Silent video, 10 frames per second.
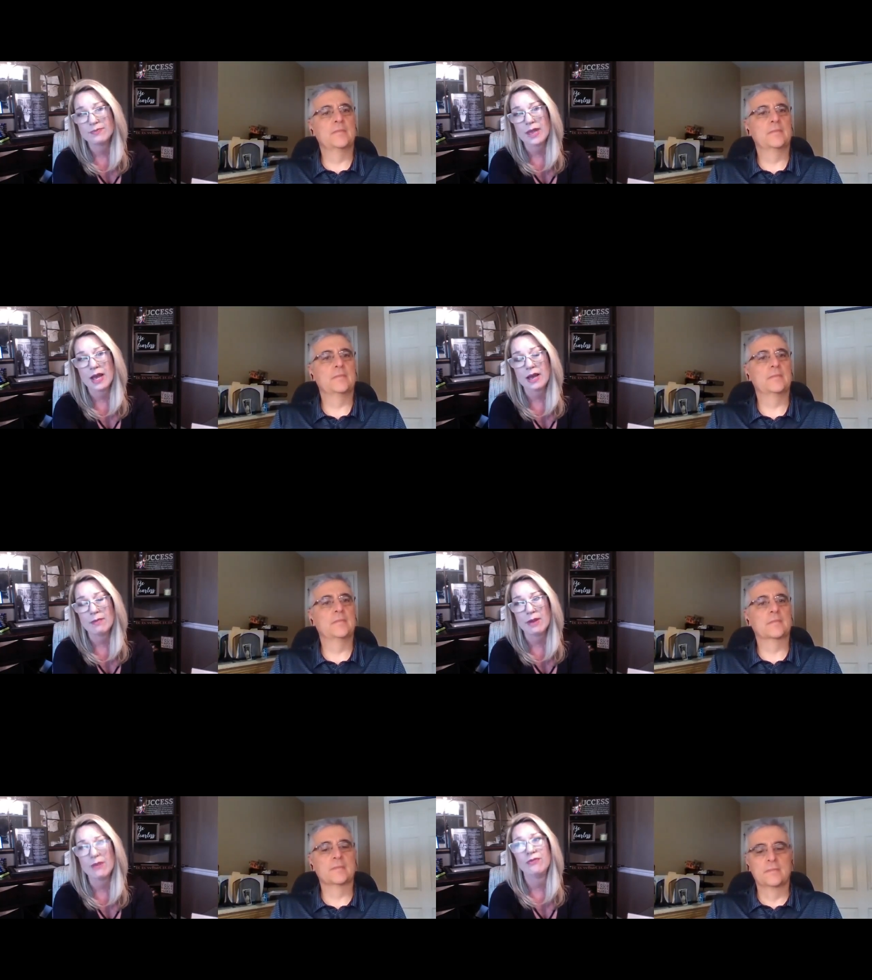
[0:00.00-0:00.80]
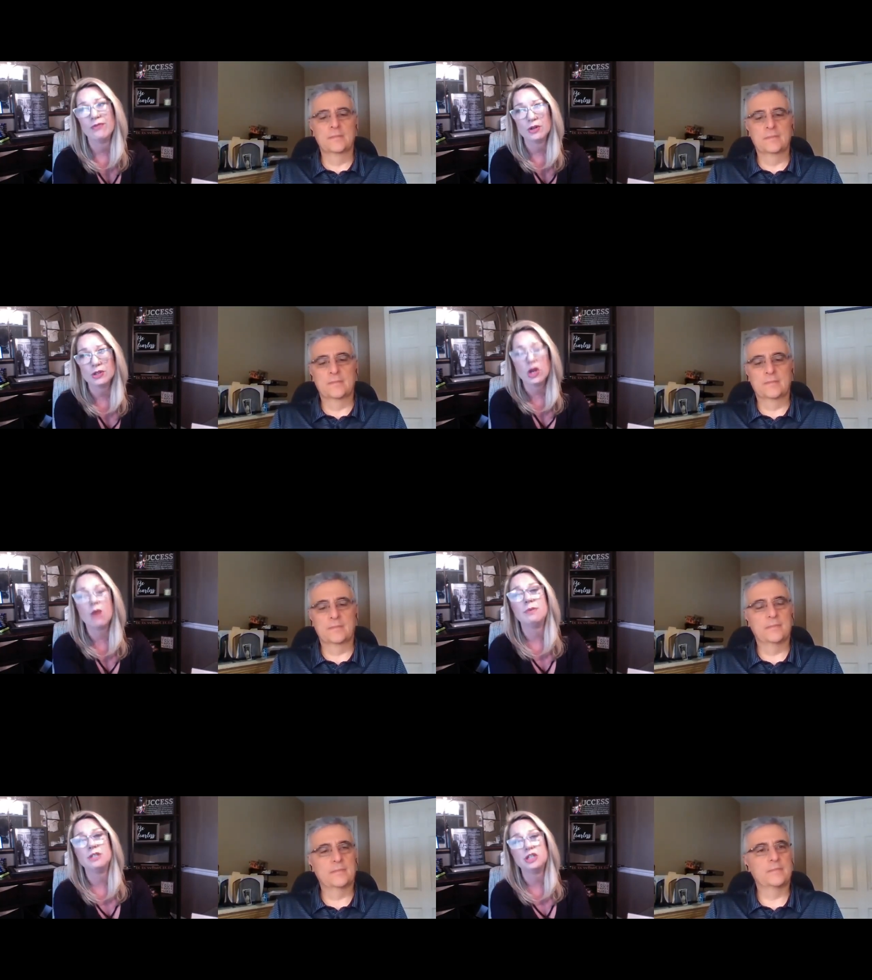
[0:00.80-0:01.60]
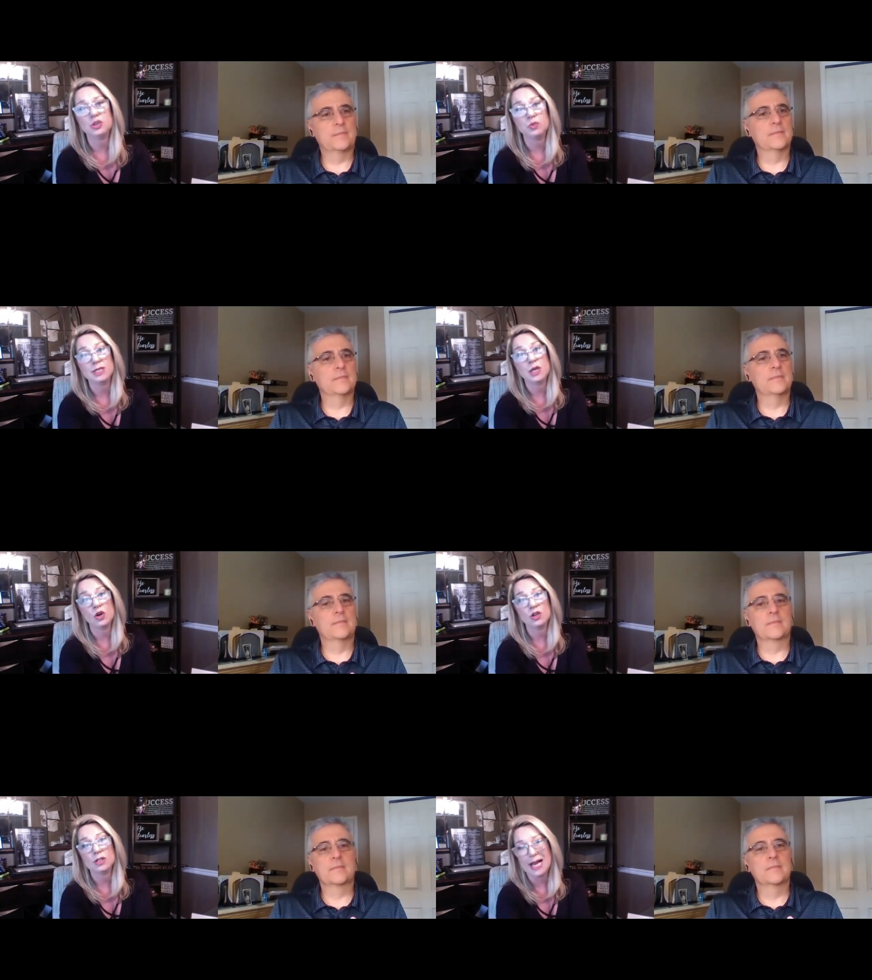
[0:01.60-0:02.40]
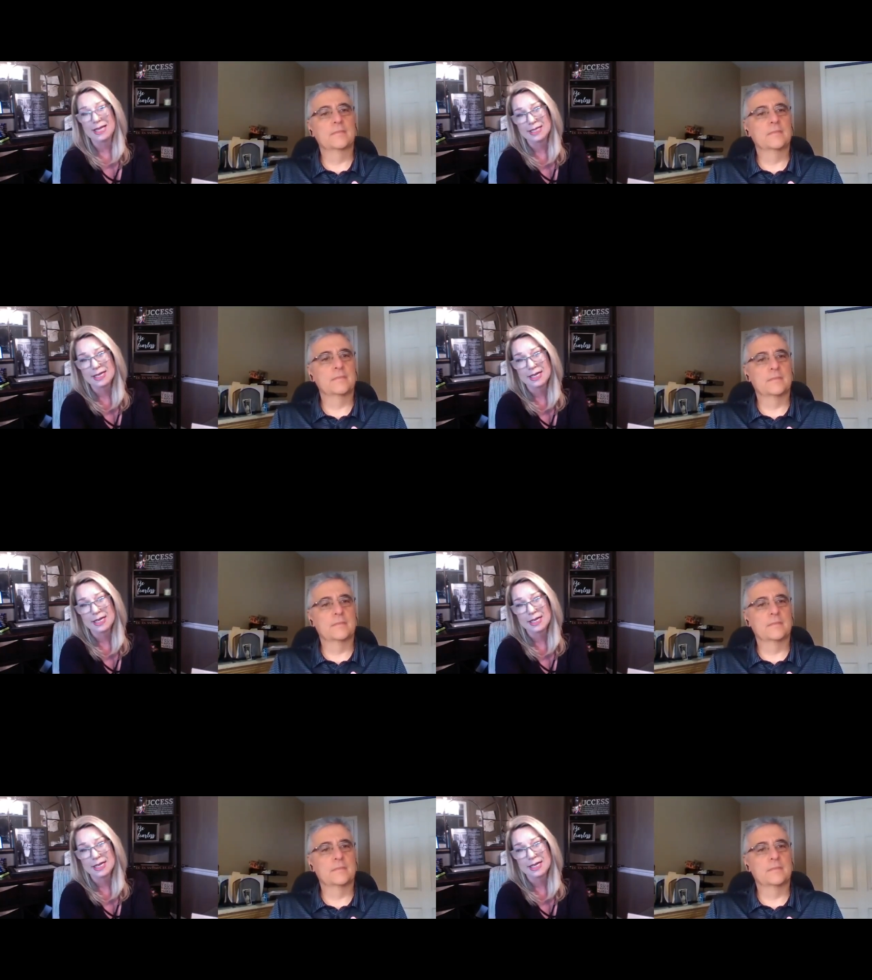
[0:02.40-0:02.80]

Speaker 1: Um, my first competition was the Arnold Classic